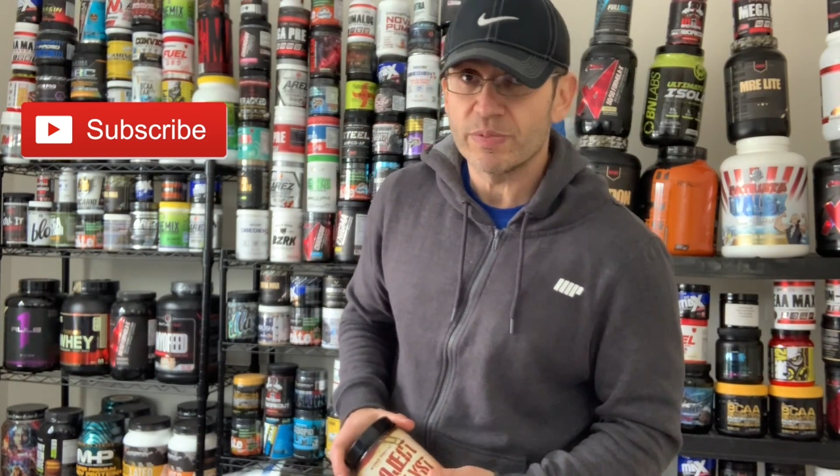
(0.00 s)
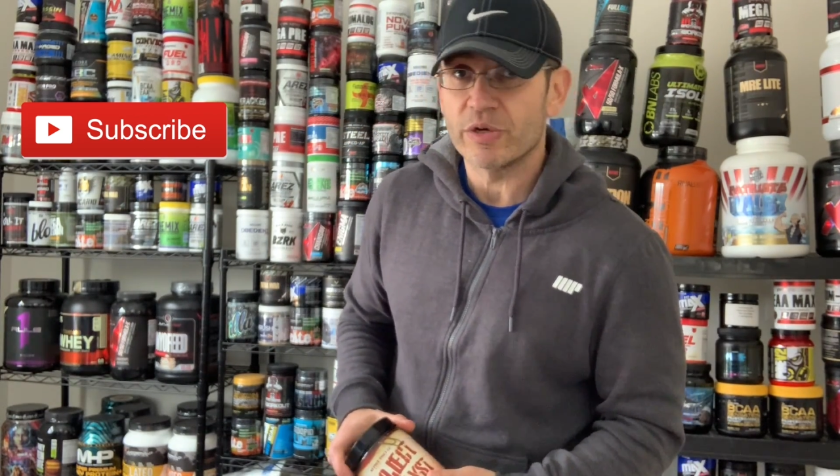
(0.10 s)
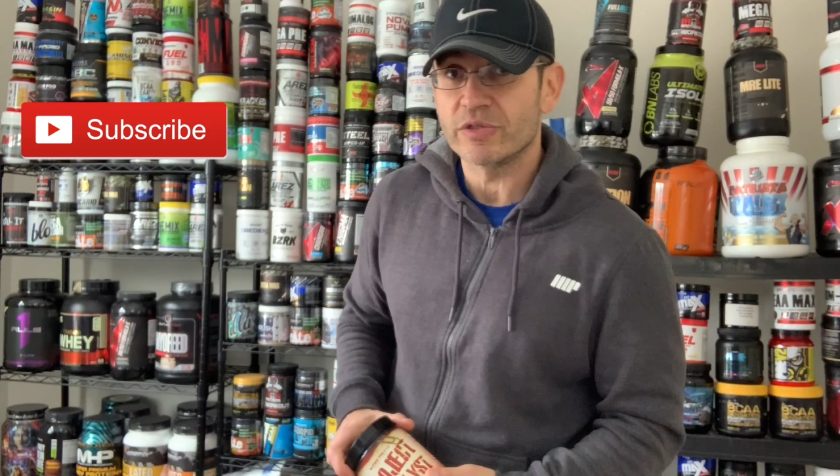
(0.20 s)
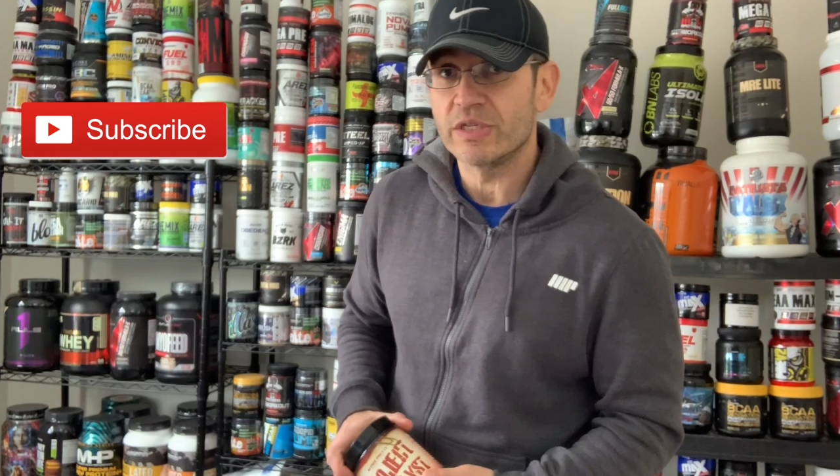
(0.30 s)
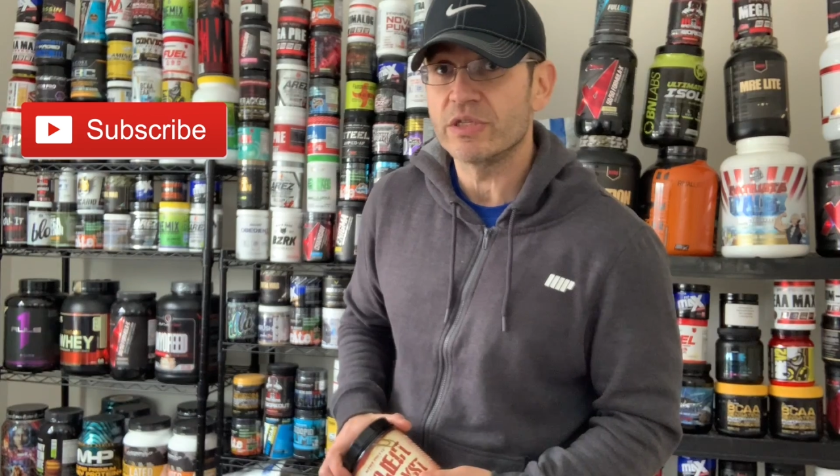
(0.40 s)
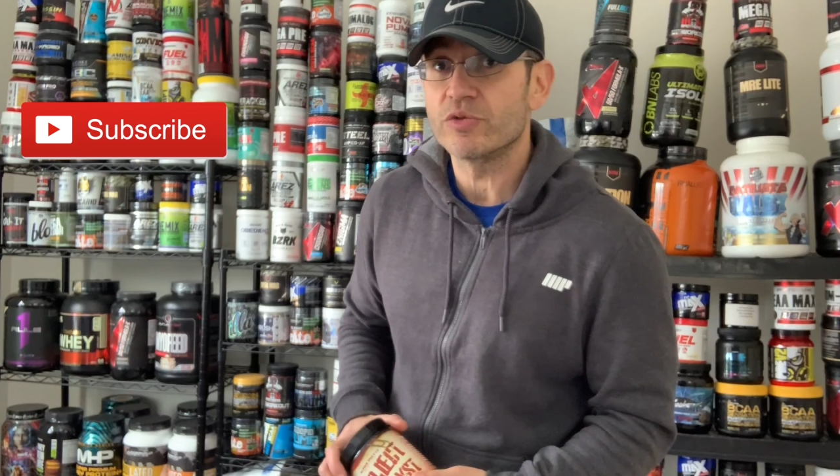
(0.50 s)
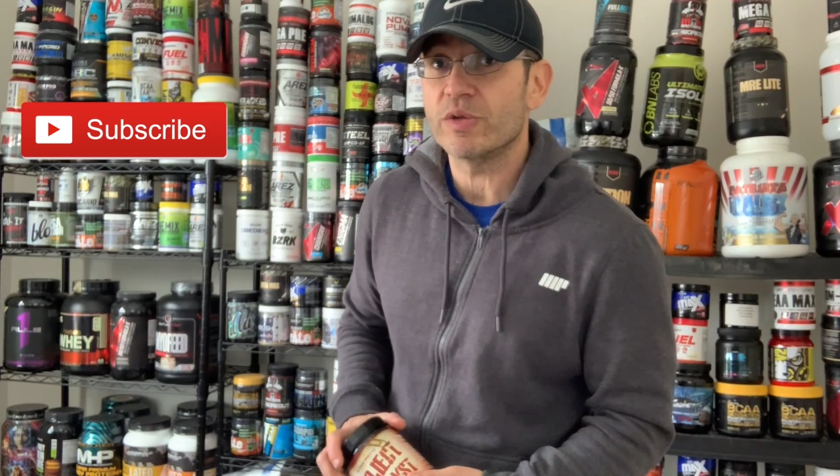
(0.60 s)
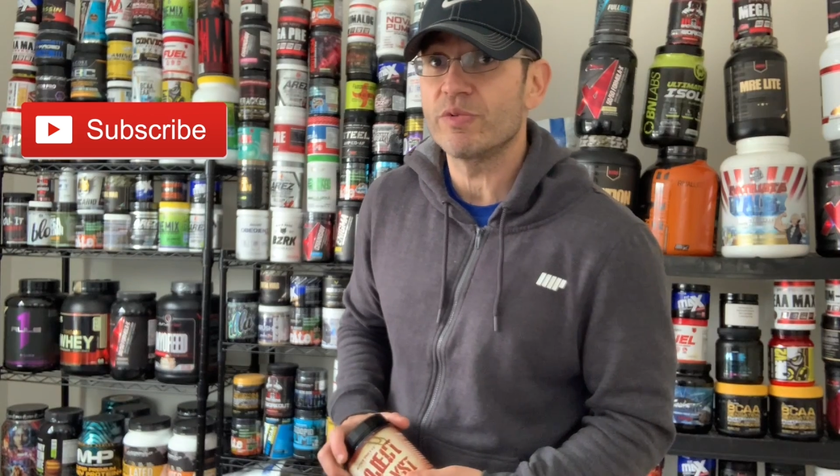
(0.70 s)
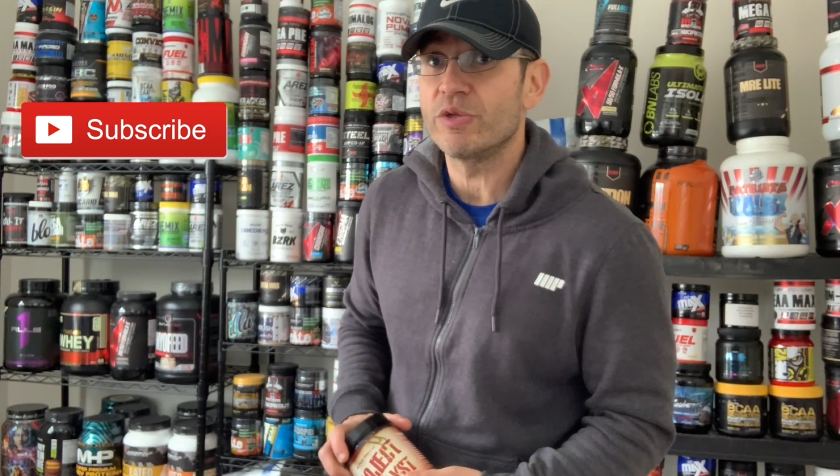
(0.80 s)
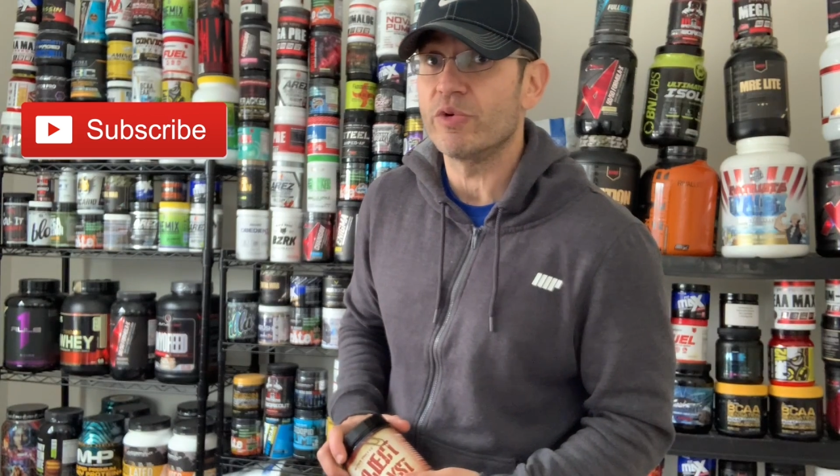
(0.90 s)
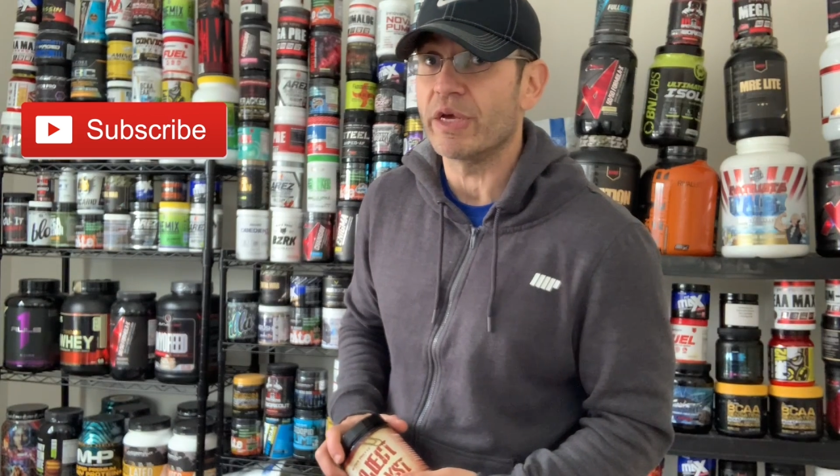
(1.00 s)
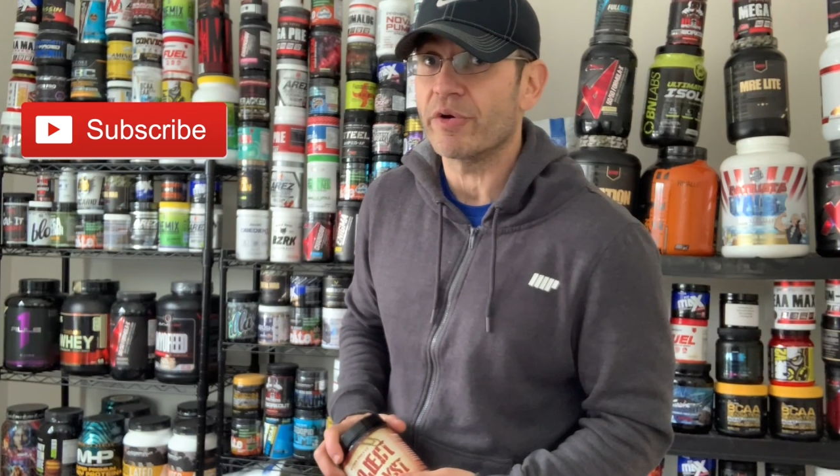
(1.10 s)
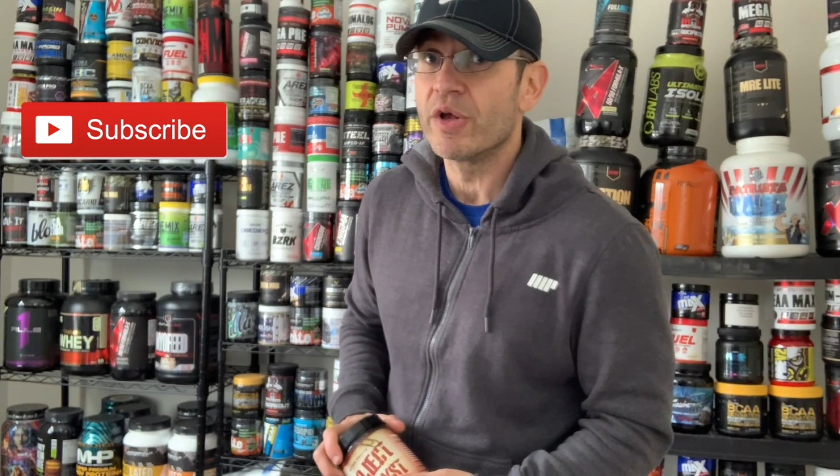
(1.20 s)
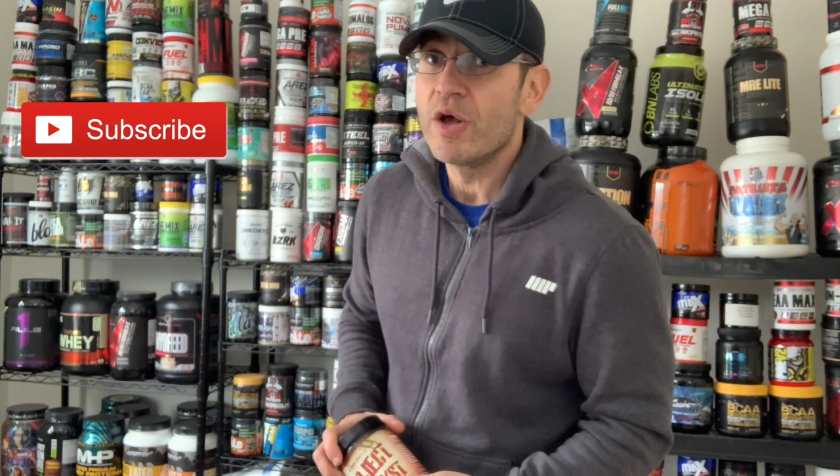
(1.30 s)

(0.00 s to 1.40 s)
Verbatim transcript: because this is what we do here.